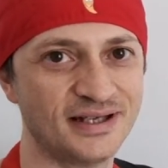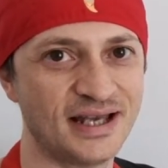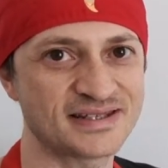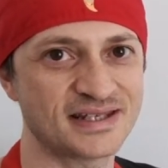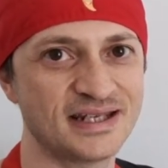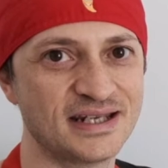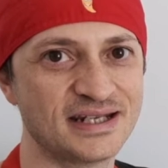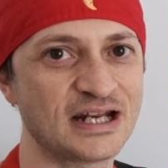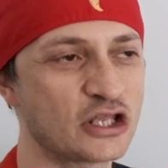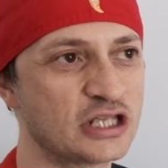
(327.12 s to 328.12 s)
as
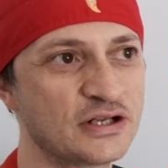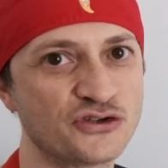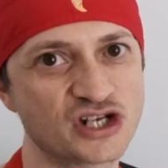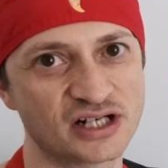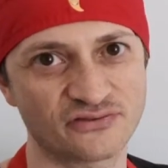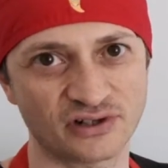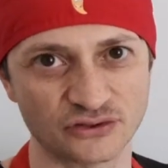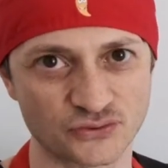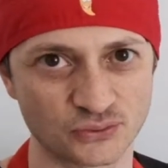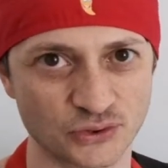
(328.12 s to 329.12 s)
in a general rule.